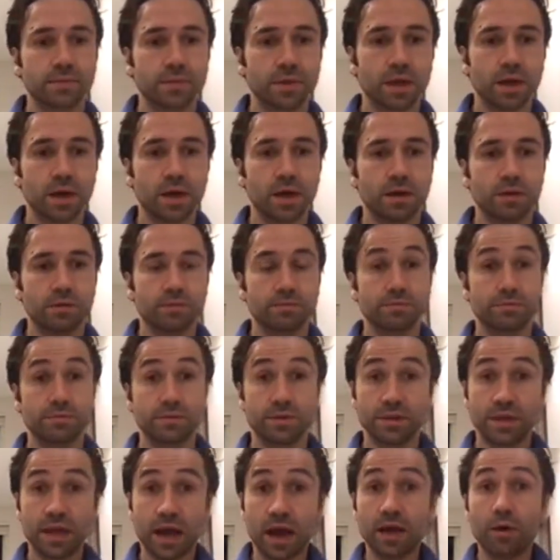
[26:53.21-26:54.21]
Uh,
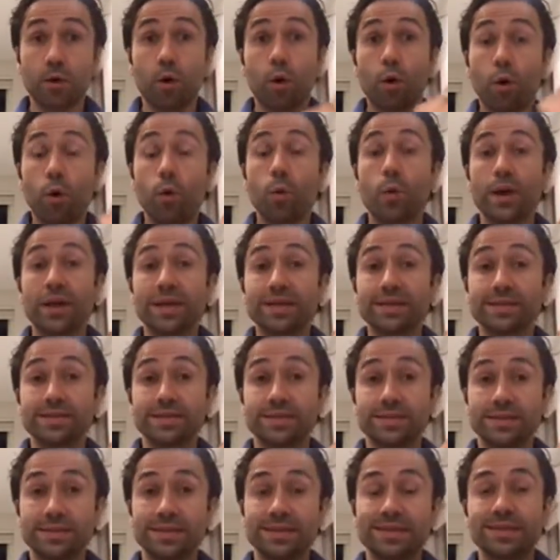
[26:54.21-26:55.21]
that
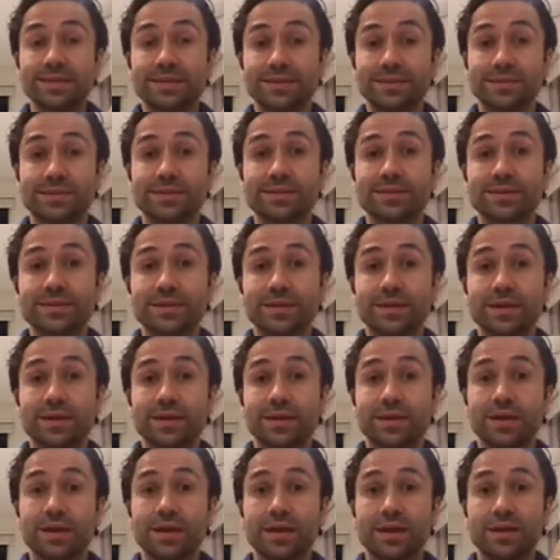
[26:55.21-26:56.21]
always yields
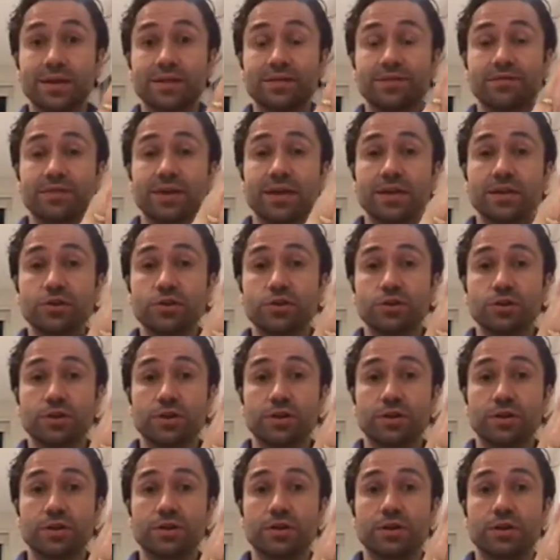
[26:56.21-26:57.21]

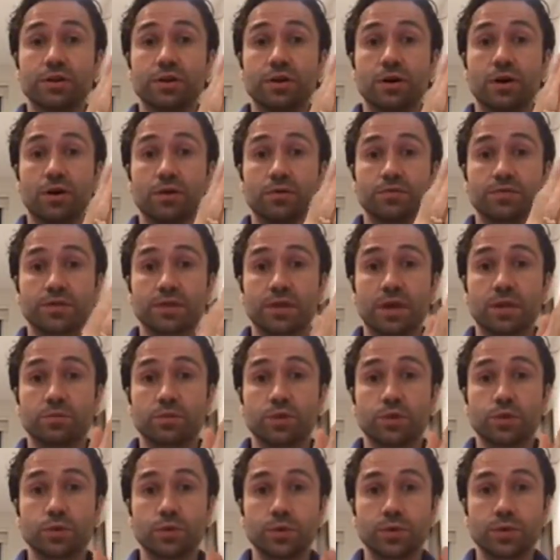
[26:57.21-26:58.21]
innovation of some
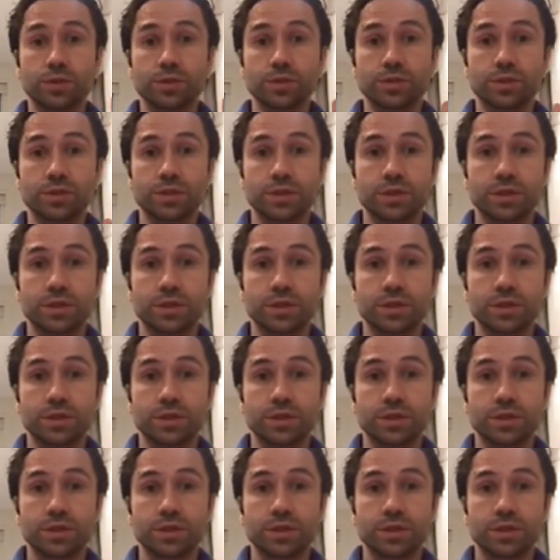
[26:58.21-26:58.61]
sort.